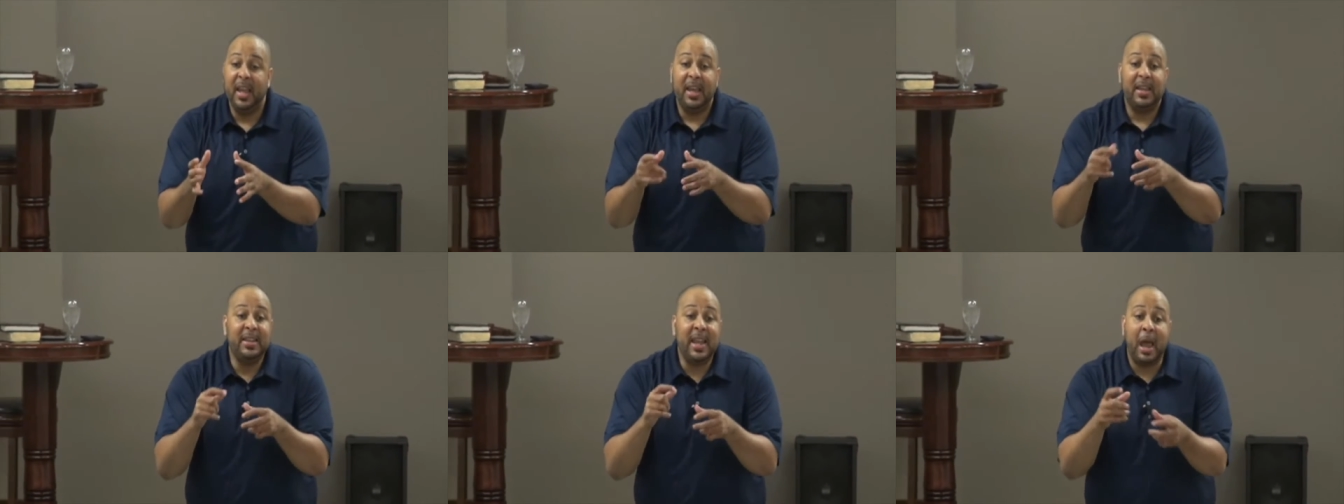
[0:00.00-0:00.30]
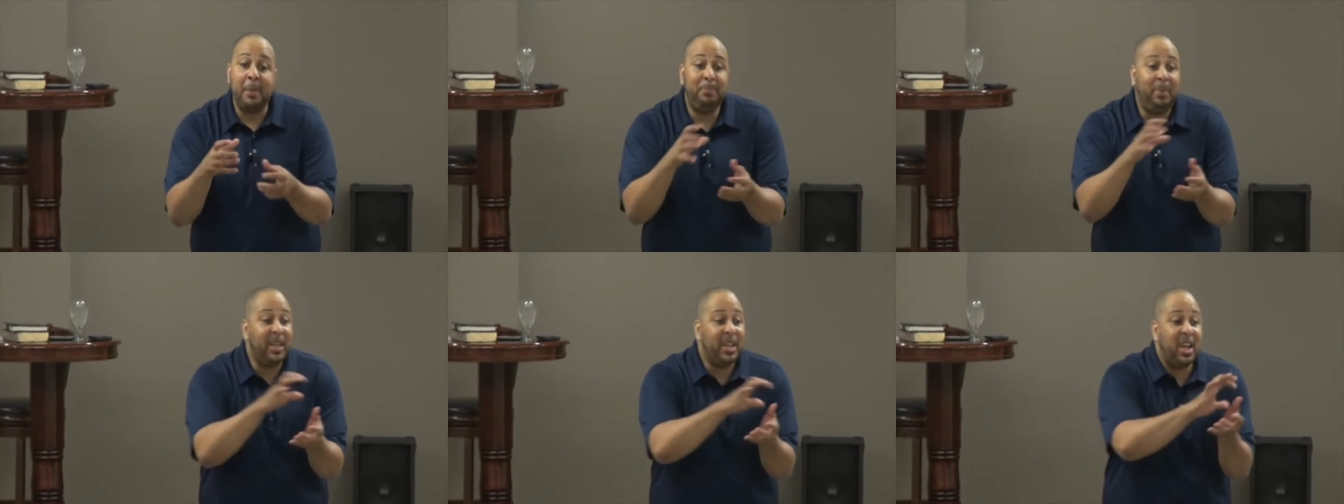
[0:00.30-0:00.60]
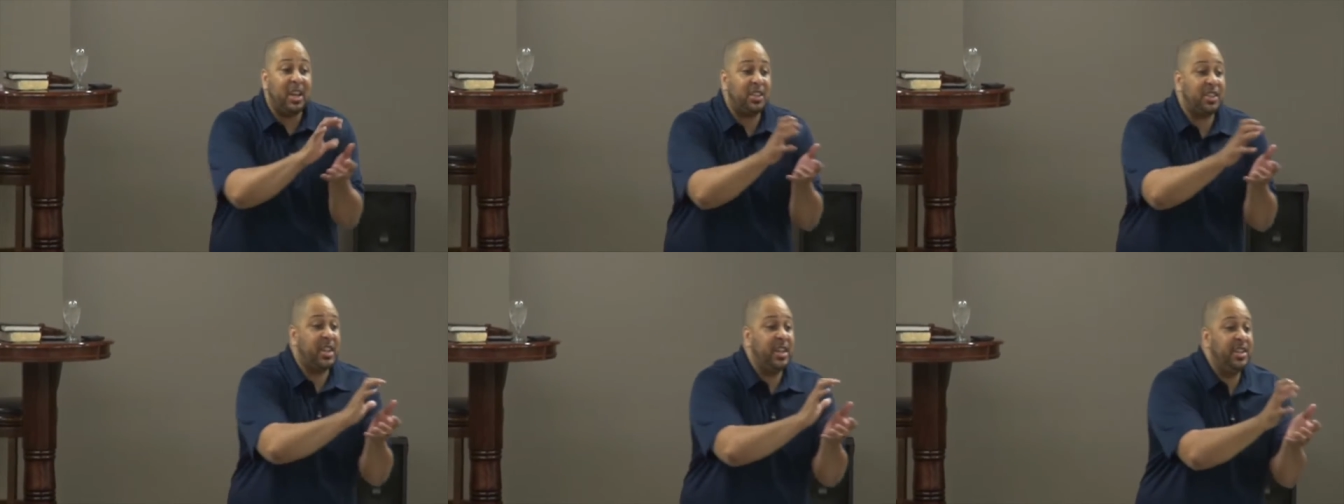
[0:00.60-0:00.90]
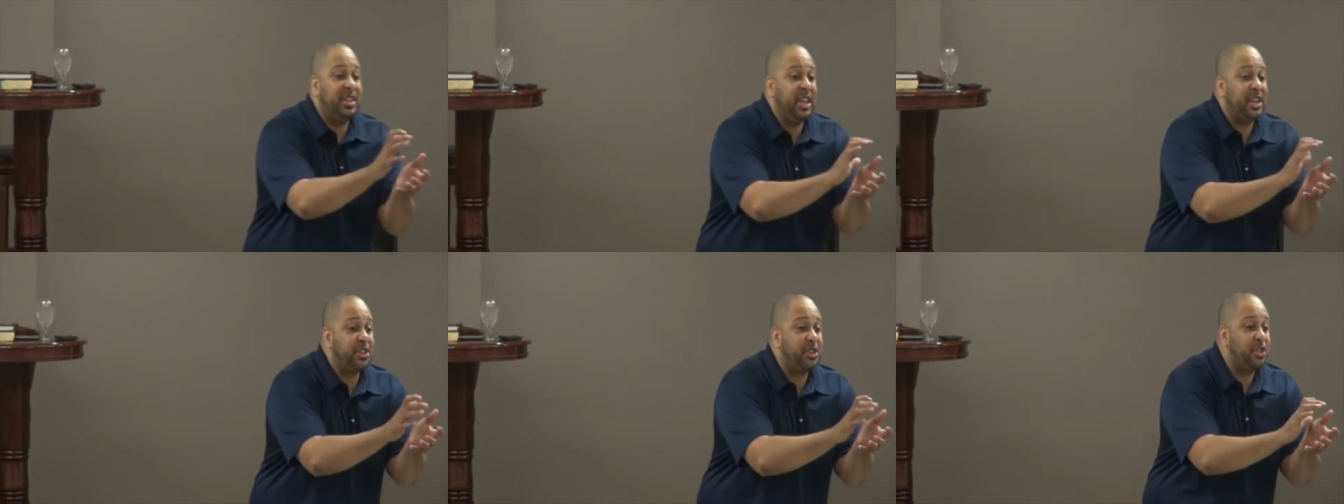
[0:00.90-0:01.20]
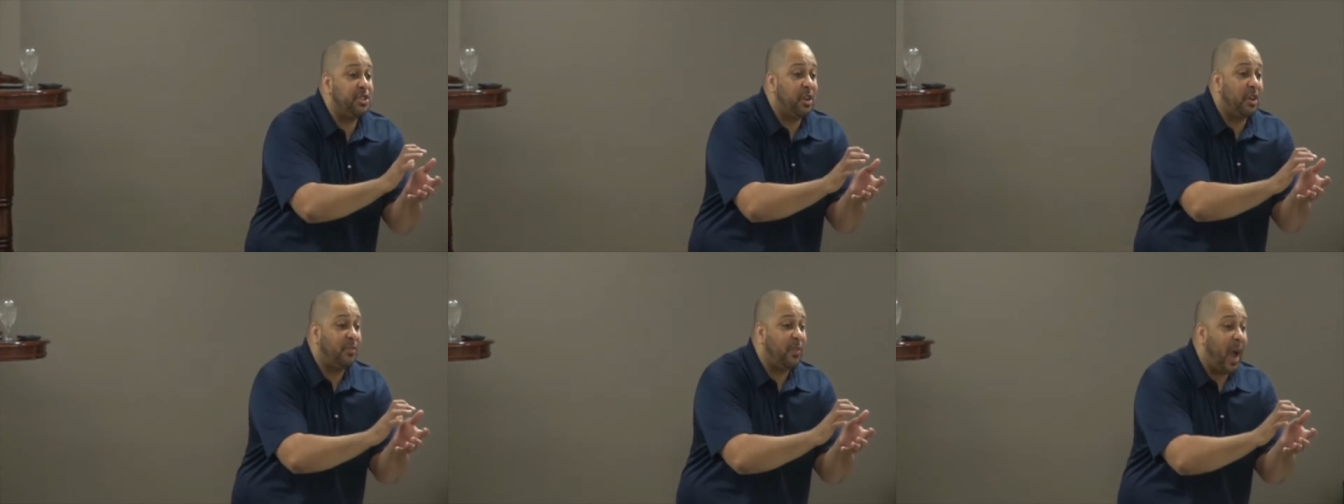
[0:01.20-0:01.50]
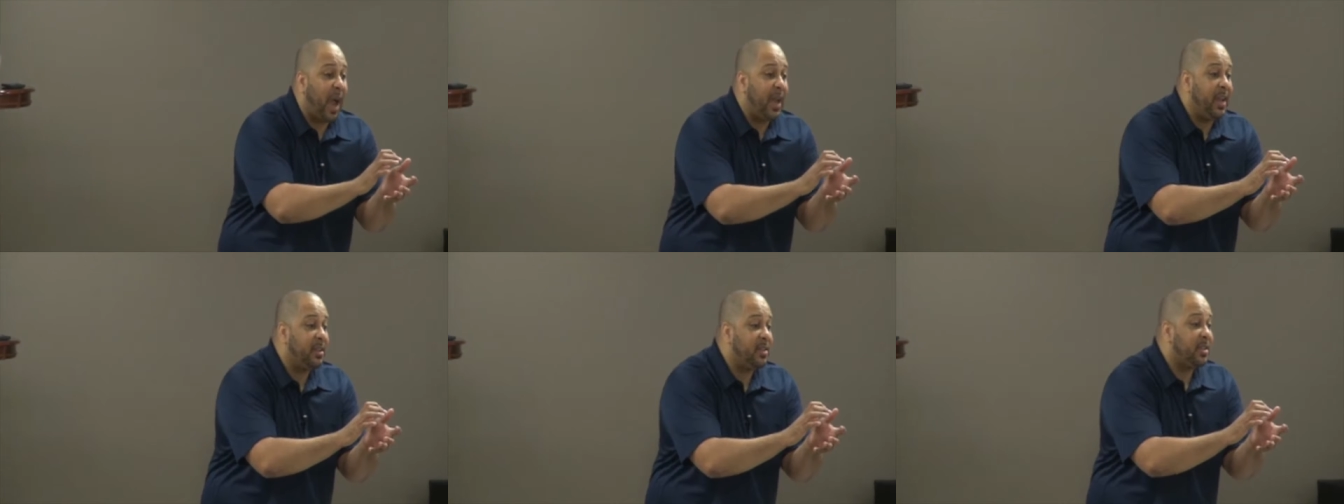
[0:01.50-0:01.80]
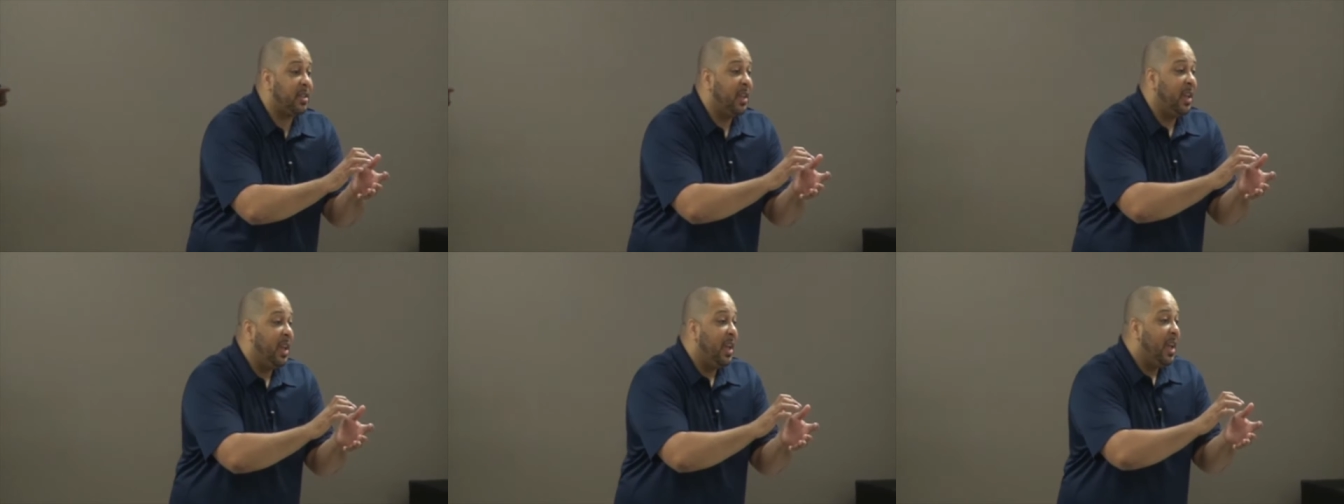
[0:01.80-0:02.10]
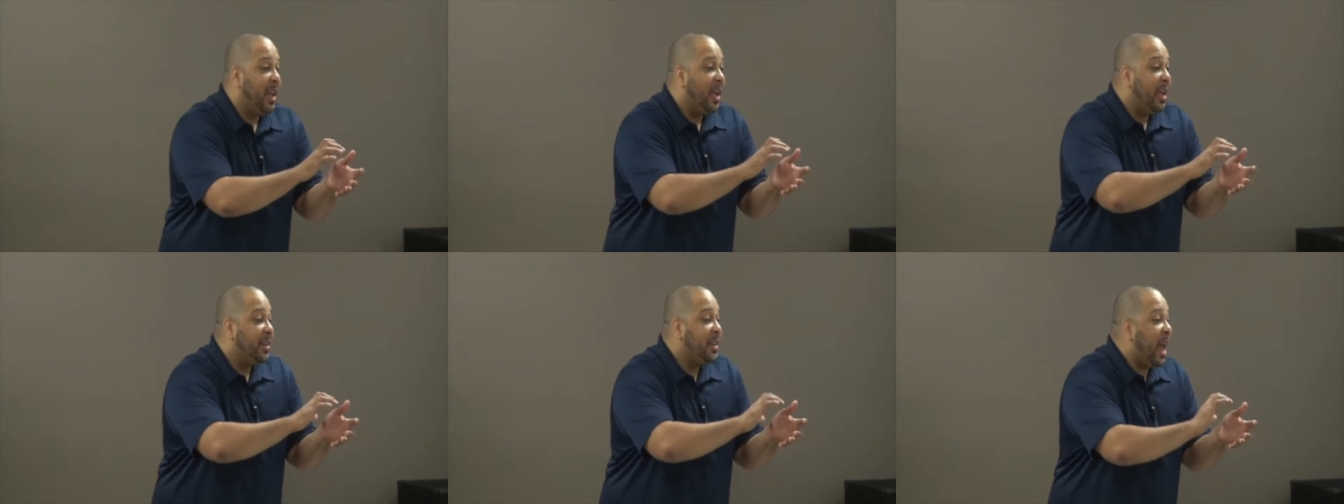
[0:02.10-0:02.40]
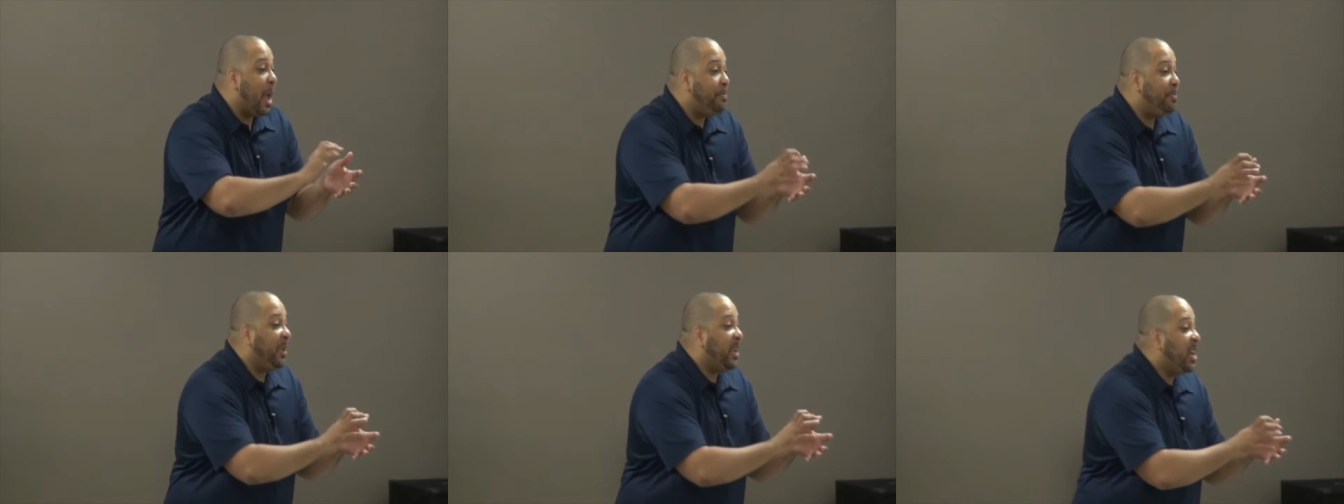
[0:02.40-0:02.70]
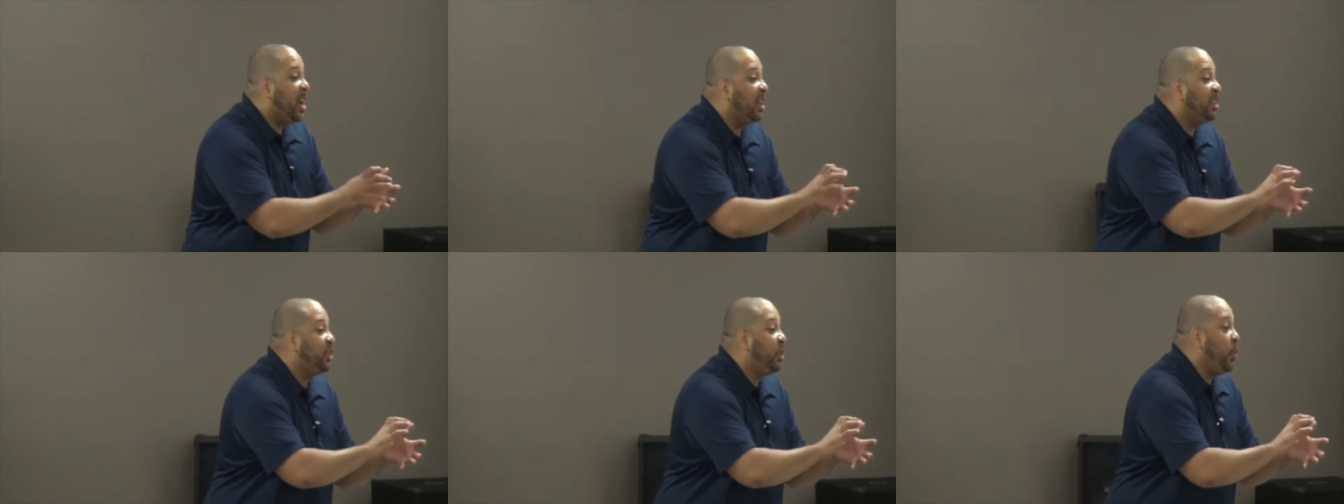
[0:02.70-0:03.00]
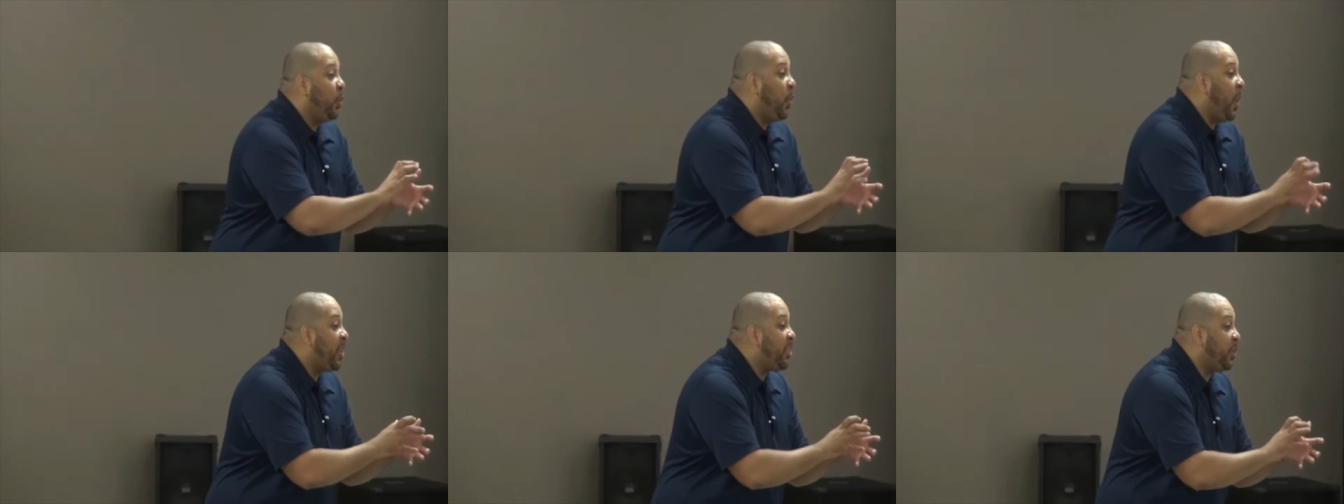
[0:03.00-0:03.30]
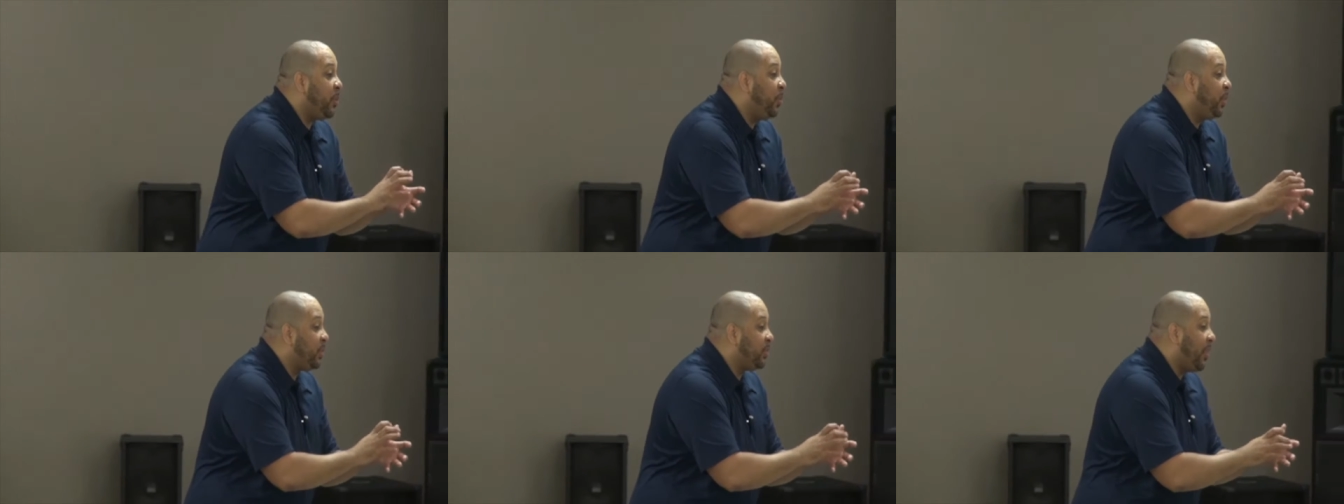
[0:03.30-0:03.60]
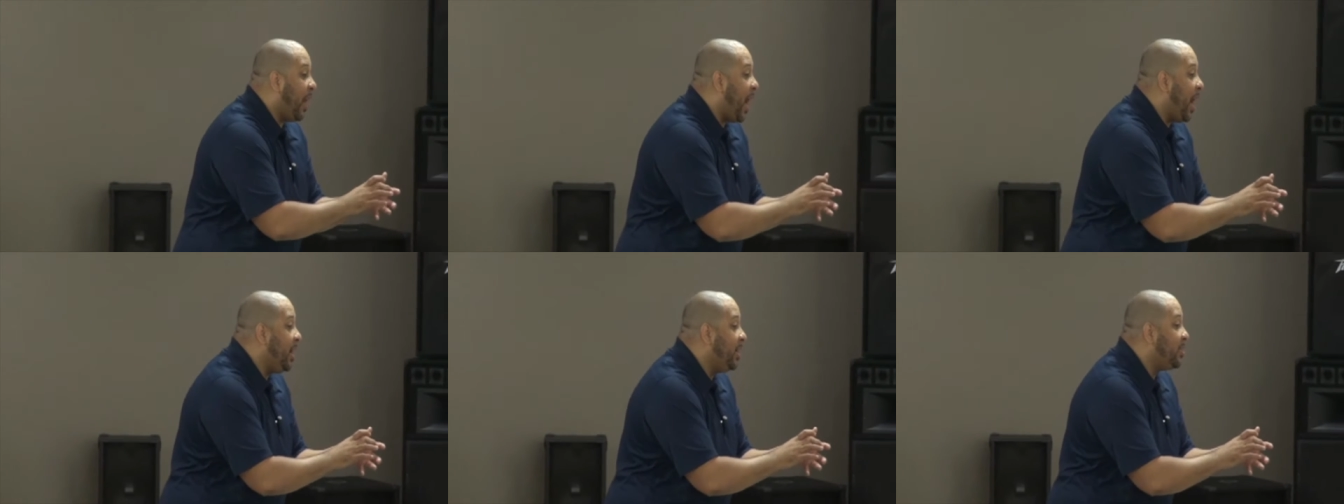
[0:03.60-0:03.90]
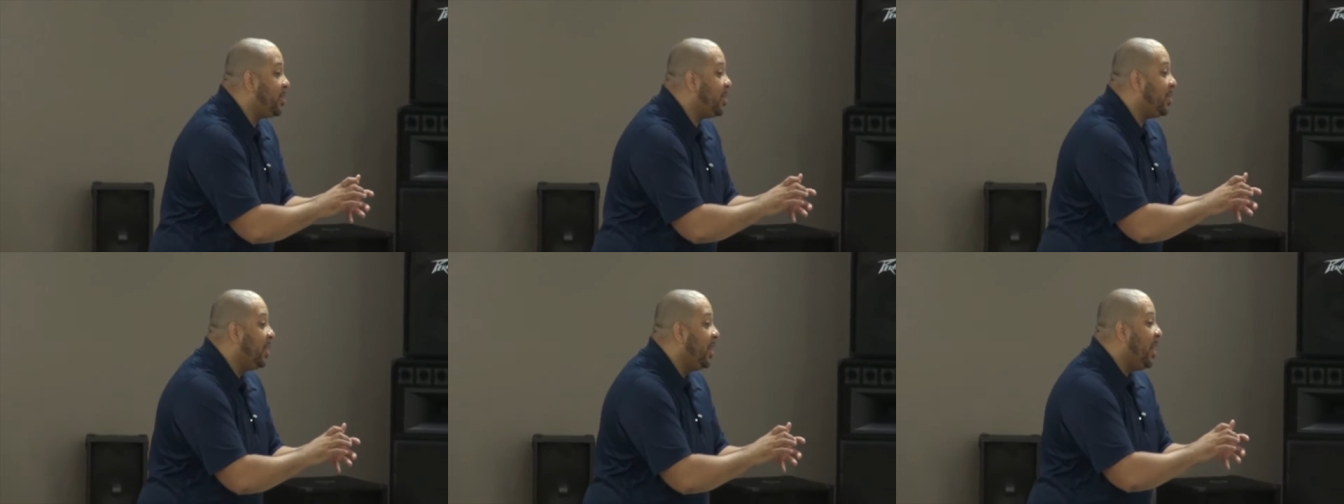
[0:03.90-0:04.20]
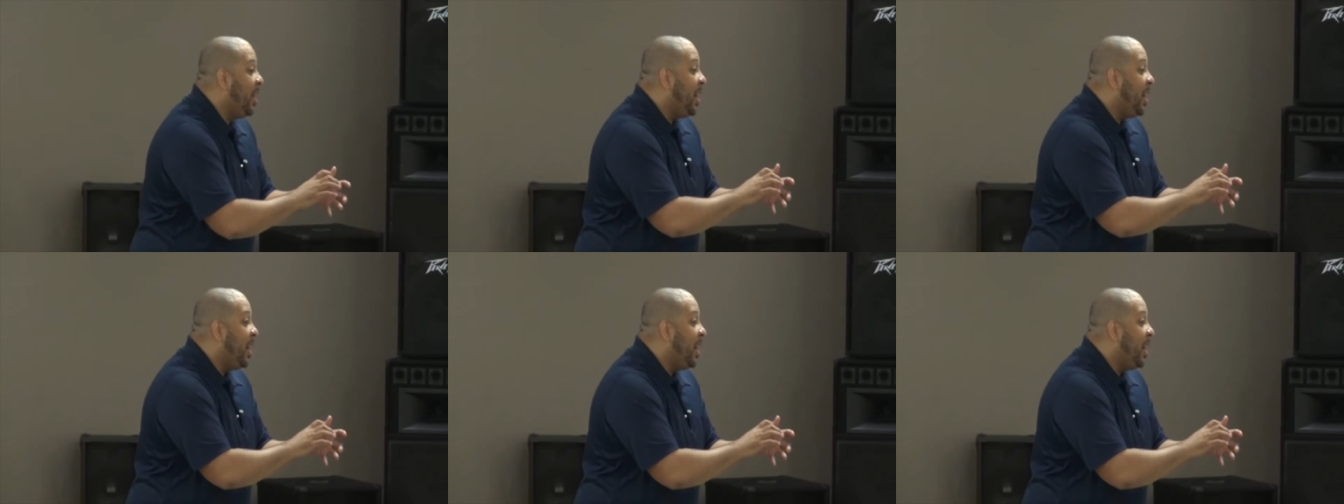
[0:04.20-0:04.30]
not because conditions are right, not because the weather was right,